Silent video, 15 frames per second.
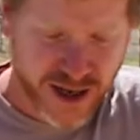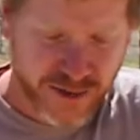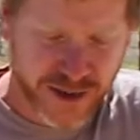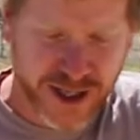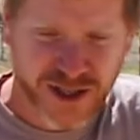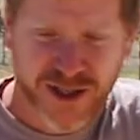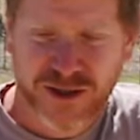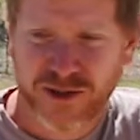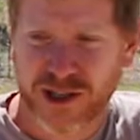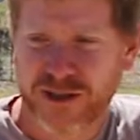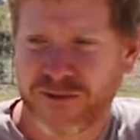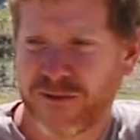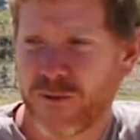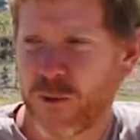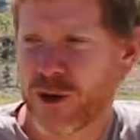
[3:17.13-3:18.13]
I mean, it
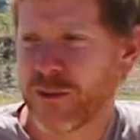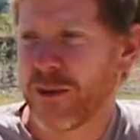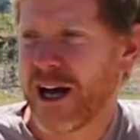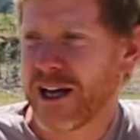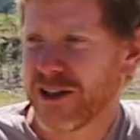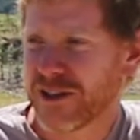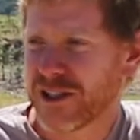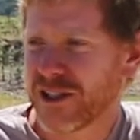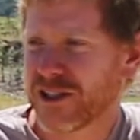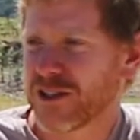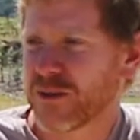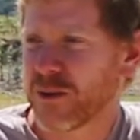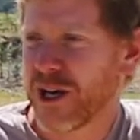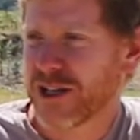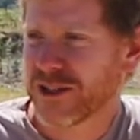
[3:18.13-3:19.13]
stretched 40 miles east
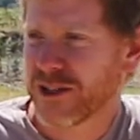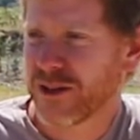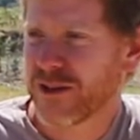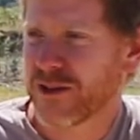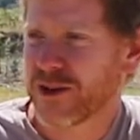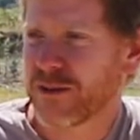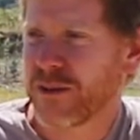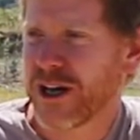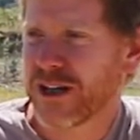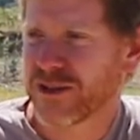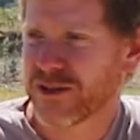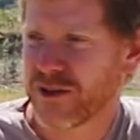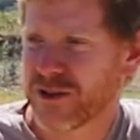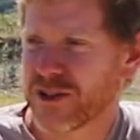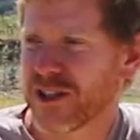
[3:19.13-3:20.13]
to west and 30
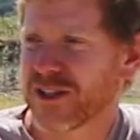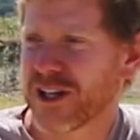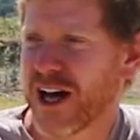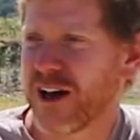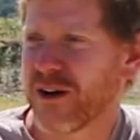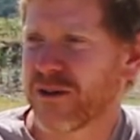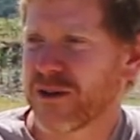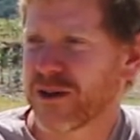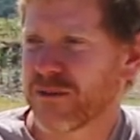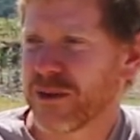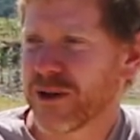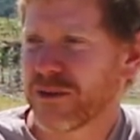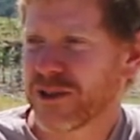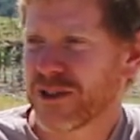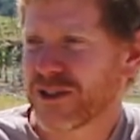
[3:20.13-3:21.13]
miles north to south.
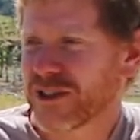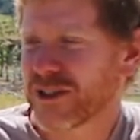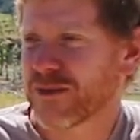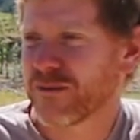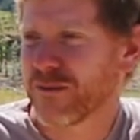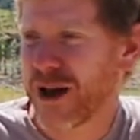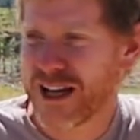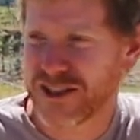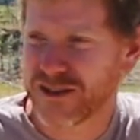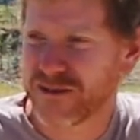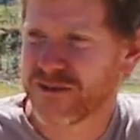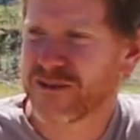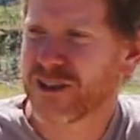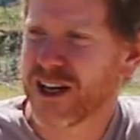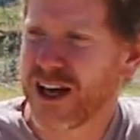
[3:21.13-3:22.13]
It was just massive.
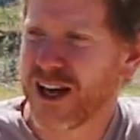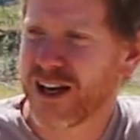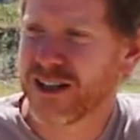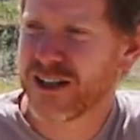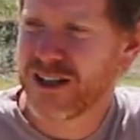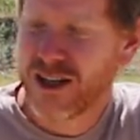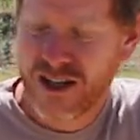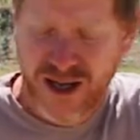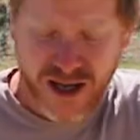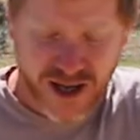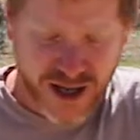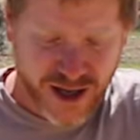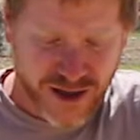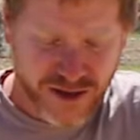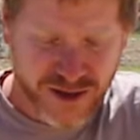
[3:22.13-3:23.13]
And
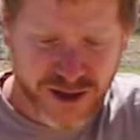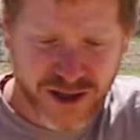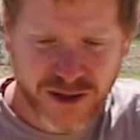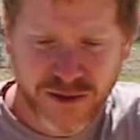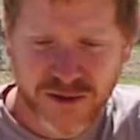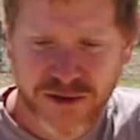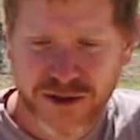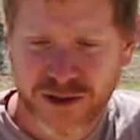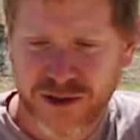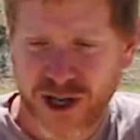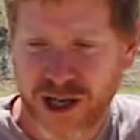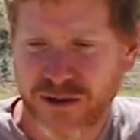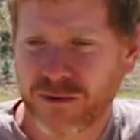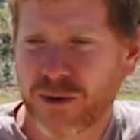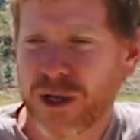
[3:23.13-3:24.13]
there's huge
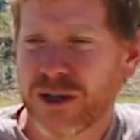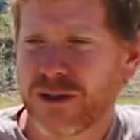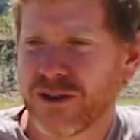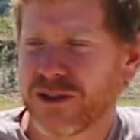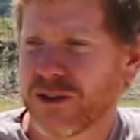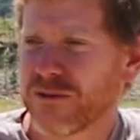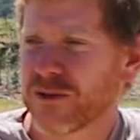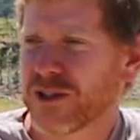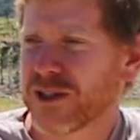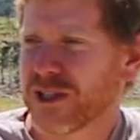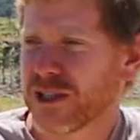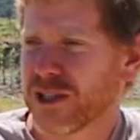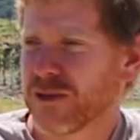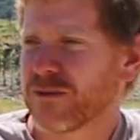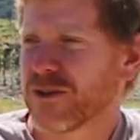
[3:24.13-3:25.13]
and real
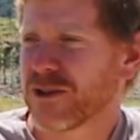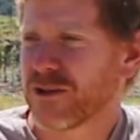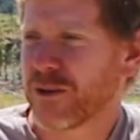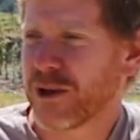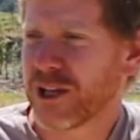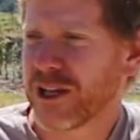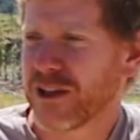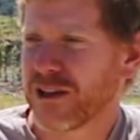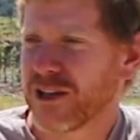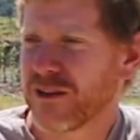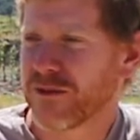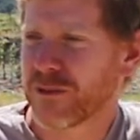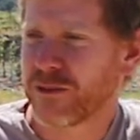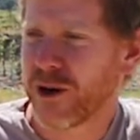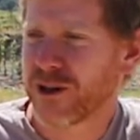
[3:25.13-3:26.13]
differences between the
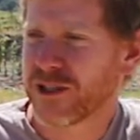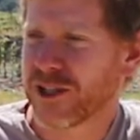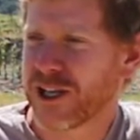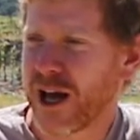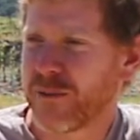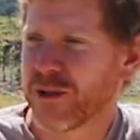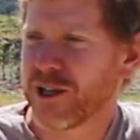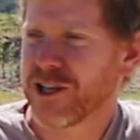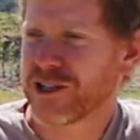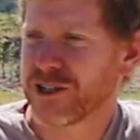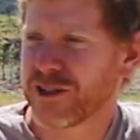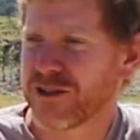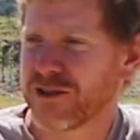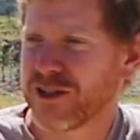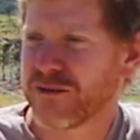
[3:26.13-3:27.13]
different parts of the
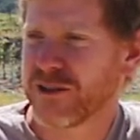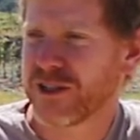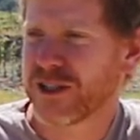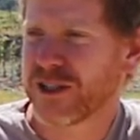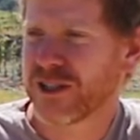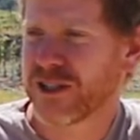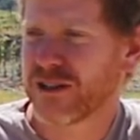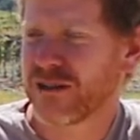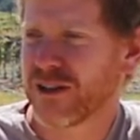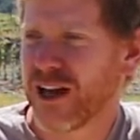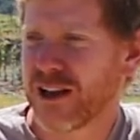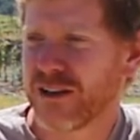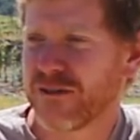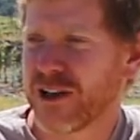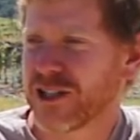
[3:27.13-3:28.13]
appellation. There's differences in
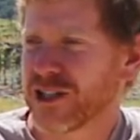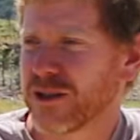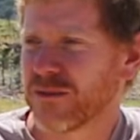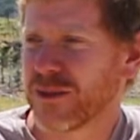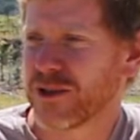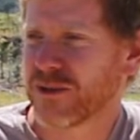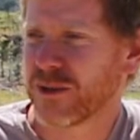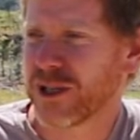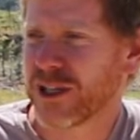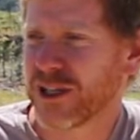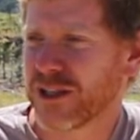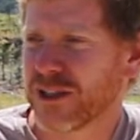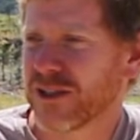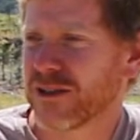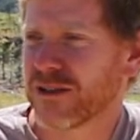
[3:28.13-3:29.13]
elevation
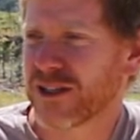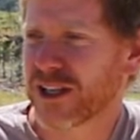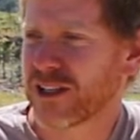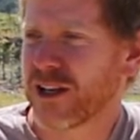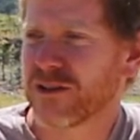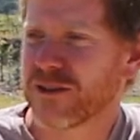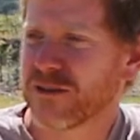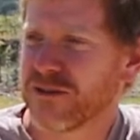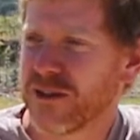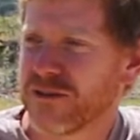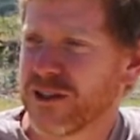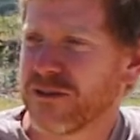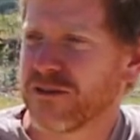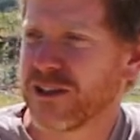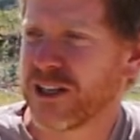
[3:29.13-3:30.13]
between
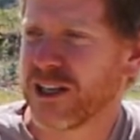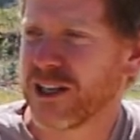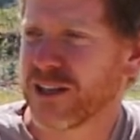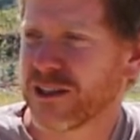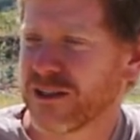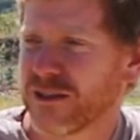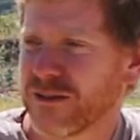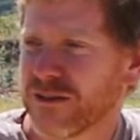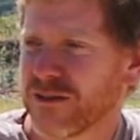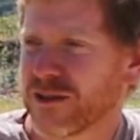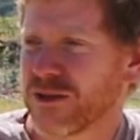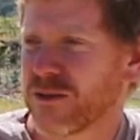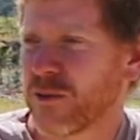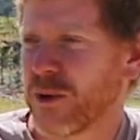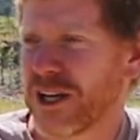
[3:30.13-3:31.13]
650 feet and
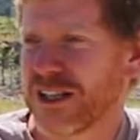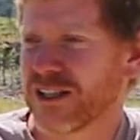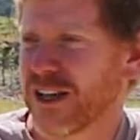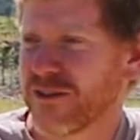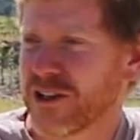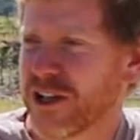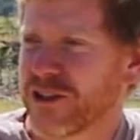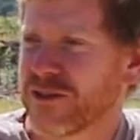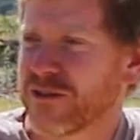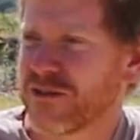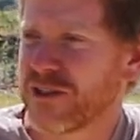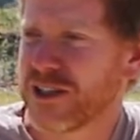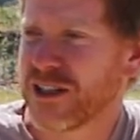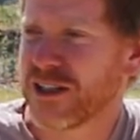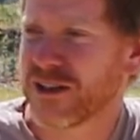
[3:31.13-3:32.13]
2,700
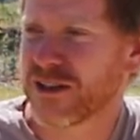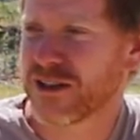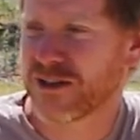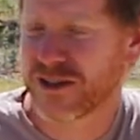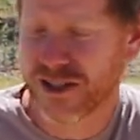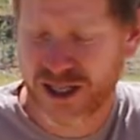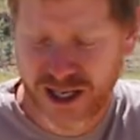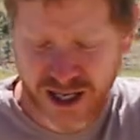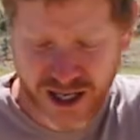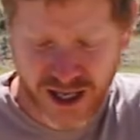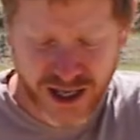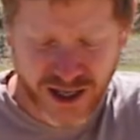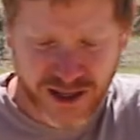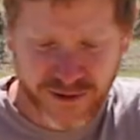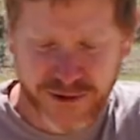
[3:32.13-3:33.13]
feet. There's
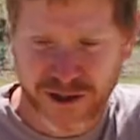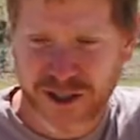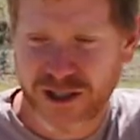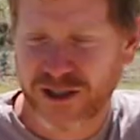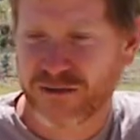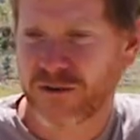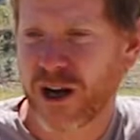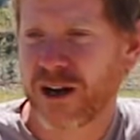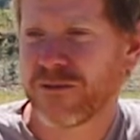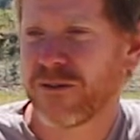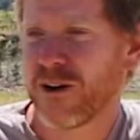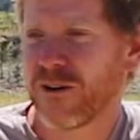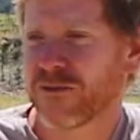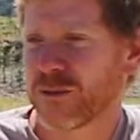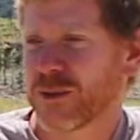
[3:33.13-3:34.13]
differences in
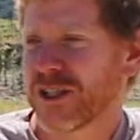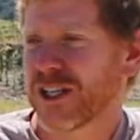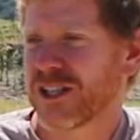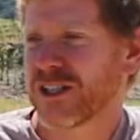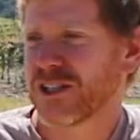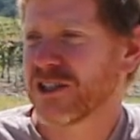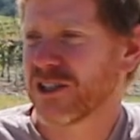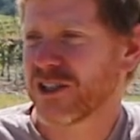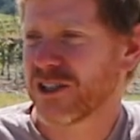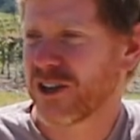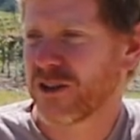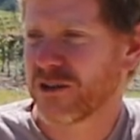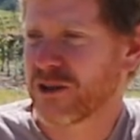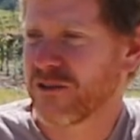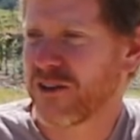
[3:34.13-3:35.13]
rainfall from 6 inches to
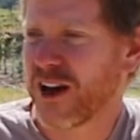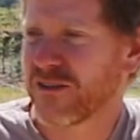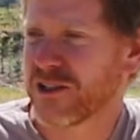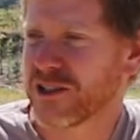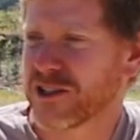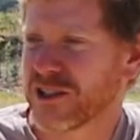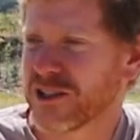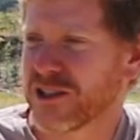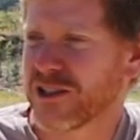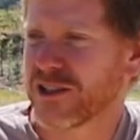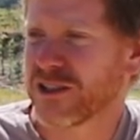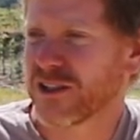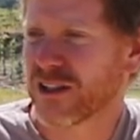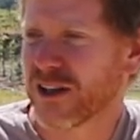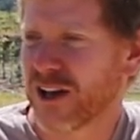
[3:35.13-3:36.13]
35
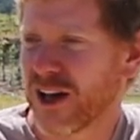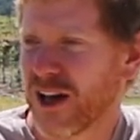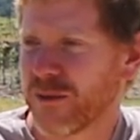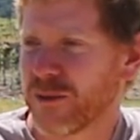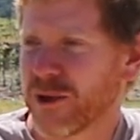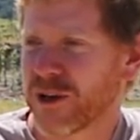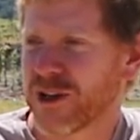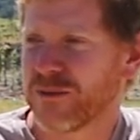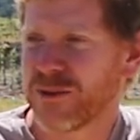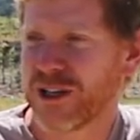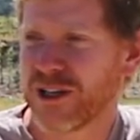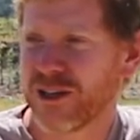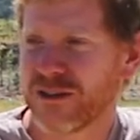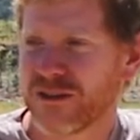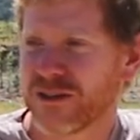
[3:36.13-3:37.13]
inches. There can
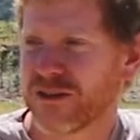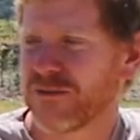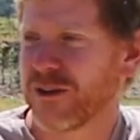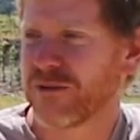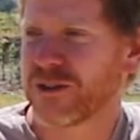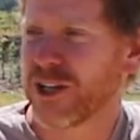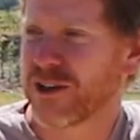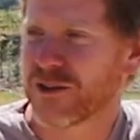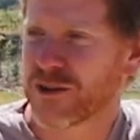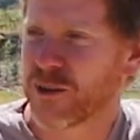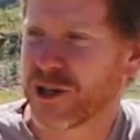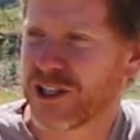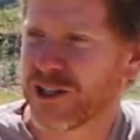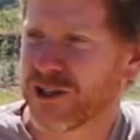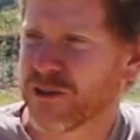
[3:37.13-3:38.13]
be 15 or
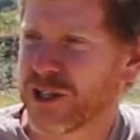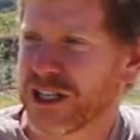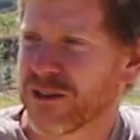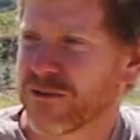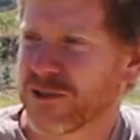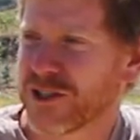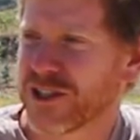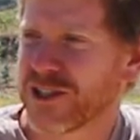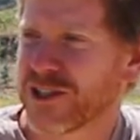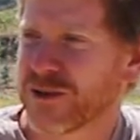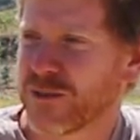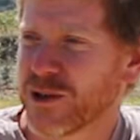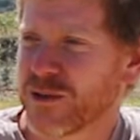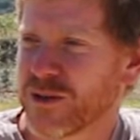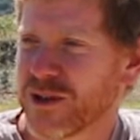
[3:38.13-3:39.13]
20 degree differences
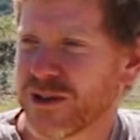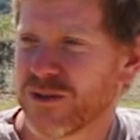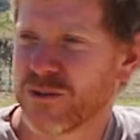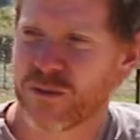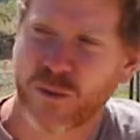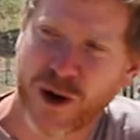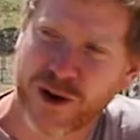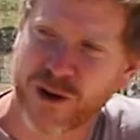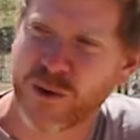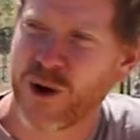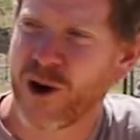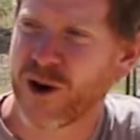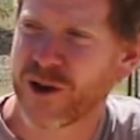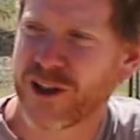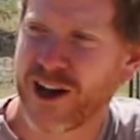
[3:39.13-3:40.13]
between where you
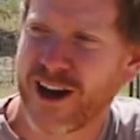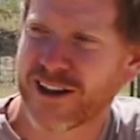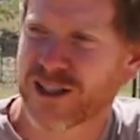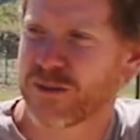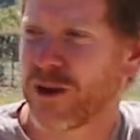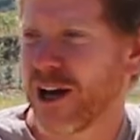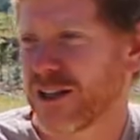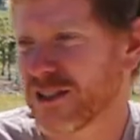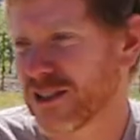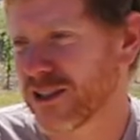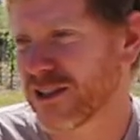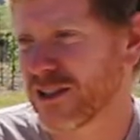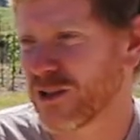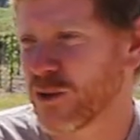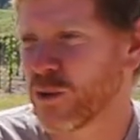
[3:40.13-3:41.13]
are in the hot spots and
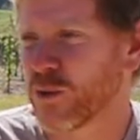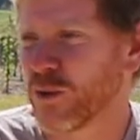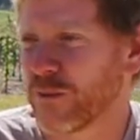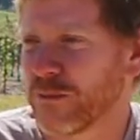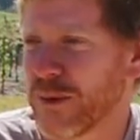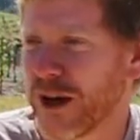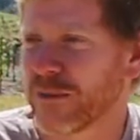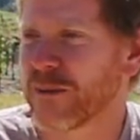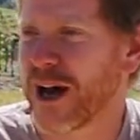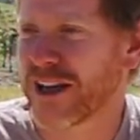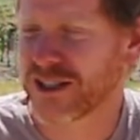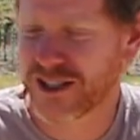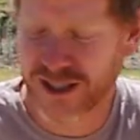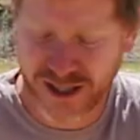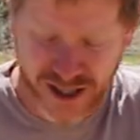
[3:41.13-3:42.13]
in the cool mountain
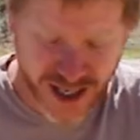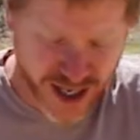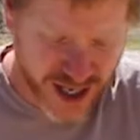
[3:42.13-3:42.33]
passes.